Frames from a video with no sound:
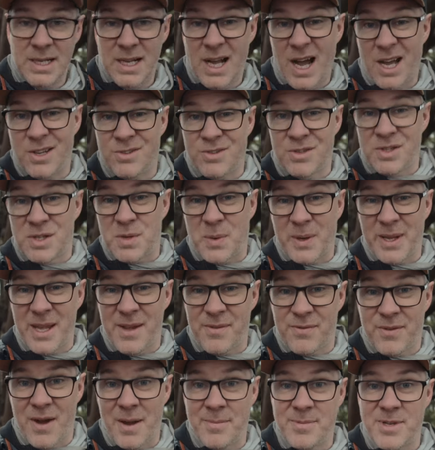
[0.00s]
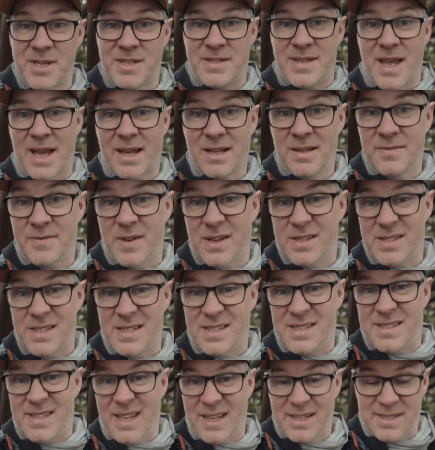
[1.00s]
120 frames a second
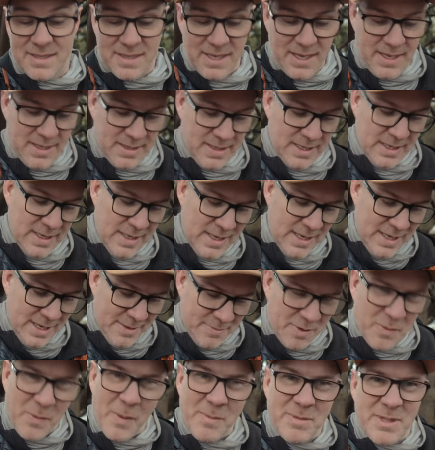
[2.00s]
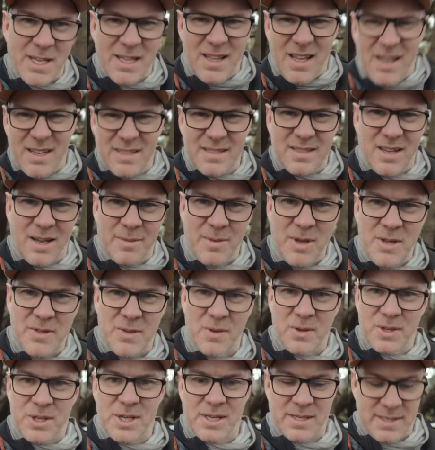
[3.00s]
versus 60. But when was the last time you
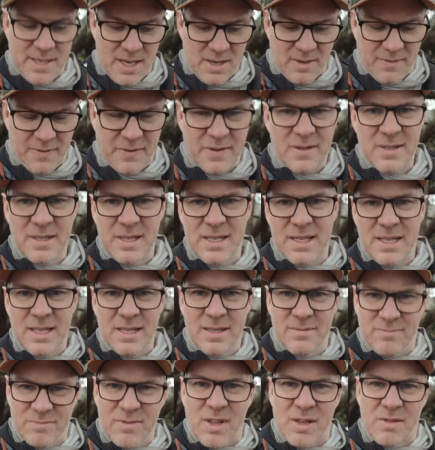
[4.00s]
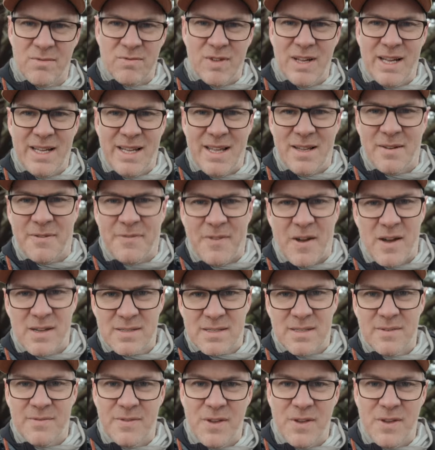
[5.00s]
thought to yourself, really need a faster